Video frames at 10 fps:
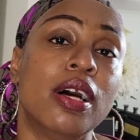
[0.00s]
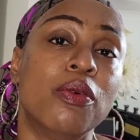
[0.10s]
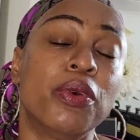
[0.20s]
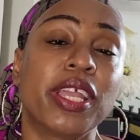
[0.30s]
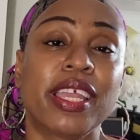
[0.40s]

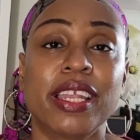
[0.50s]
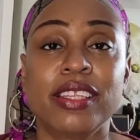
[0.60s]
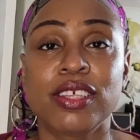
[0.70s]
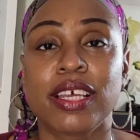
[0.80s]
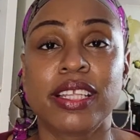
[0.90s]
We can get
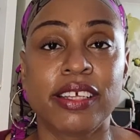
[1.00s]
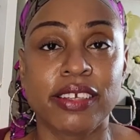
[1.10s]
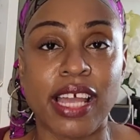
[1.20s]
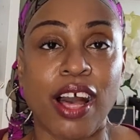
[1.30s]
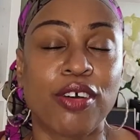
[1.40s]
into
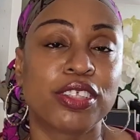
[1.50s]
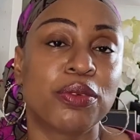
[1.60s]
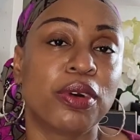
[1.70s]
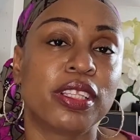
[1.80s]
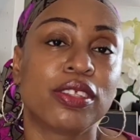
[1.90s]
clearinghouse
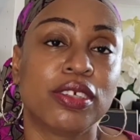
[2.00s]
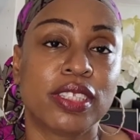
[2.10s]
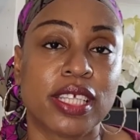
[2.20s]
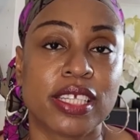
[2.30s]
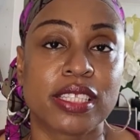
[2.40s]
and what certain
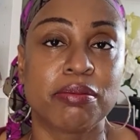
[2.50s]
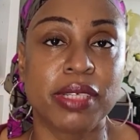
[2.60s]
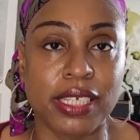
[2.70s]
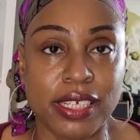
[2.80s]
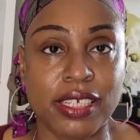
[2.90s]
things
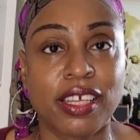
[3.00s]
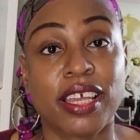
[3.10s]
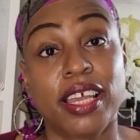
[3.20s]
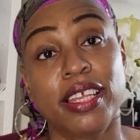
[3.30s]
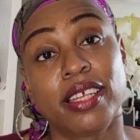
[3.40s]
mean
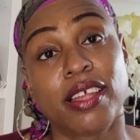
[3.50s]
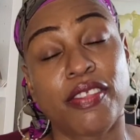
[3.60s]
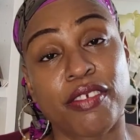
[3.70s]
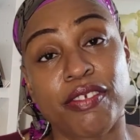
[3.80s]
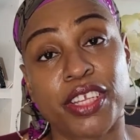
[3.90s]
in
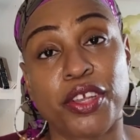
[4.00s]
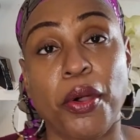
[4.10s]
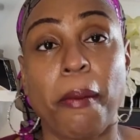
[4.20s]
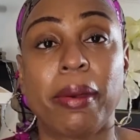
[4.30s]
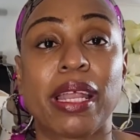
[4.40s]
another
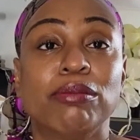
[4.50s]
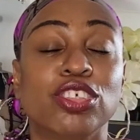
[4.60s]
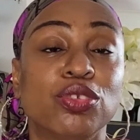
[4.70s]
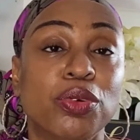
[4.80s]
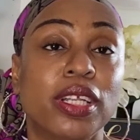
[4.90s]
video, but I'm
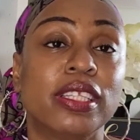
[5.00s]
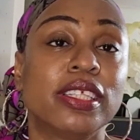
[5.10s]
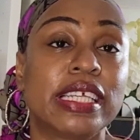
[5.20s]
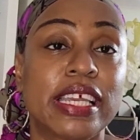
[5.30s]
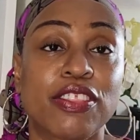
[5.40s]
just wanting
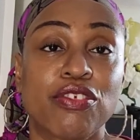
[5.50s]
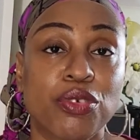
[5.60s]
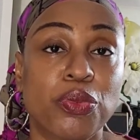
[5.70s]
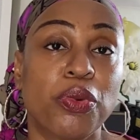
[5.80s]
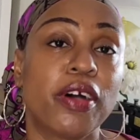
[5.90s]
to get
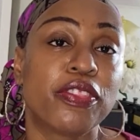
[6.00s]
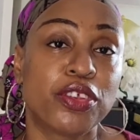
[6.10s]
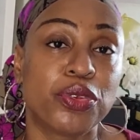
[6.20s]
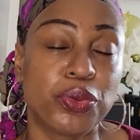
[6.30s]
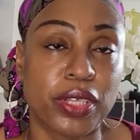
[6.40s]
through what the
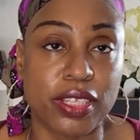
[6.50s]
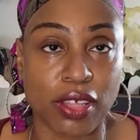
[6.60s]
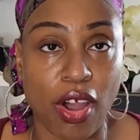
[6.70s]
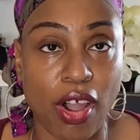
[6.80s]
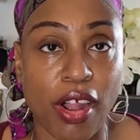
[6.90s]
duties
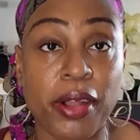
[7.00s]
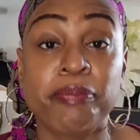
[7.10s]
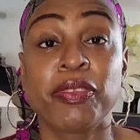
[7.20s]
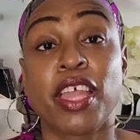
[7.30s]
are.